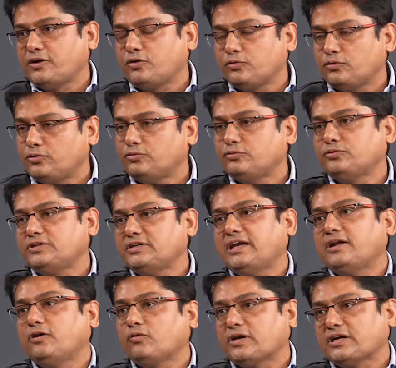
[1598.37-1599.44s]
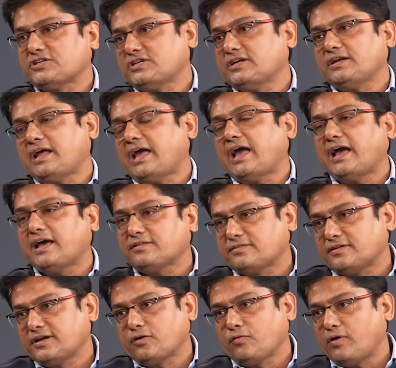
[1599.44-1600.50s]
to do the allocation as
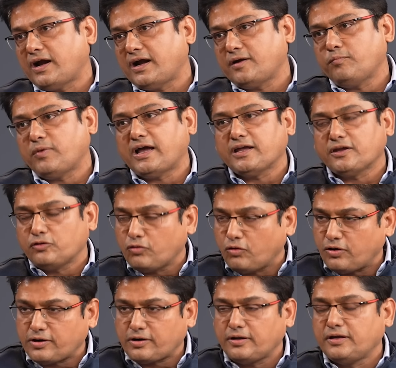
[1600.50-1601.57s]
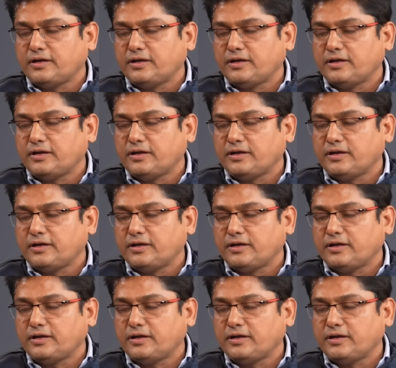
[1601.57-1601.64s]
required by your